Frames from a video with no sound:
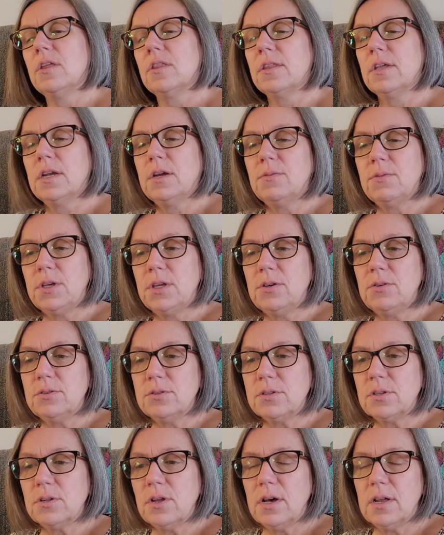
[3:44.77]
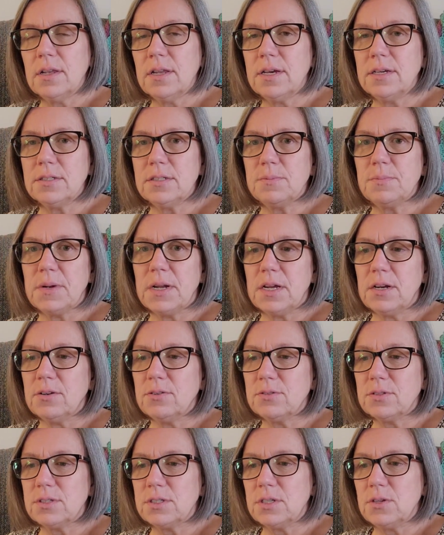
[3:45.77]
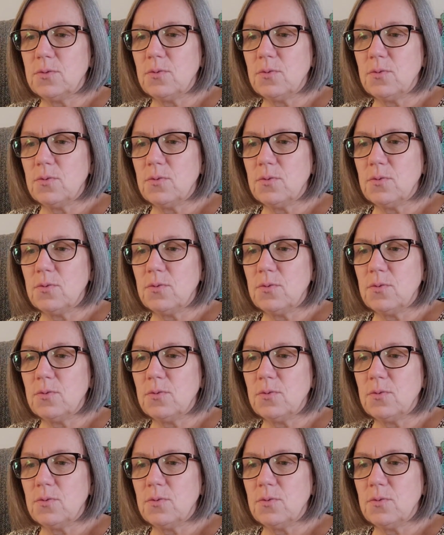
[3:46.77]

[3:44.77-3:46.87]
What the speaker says: then I would use a lot less, but I don't see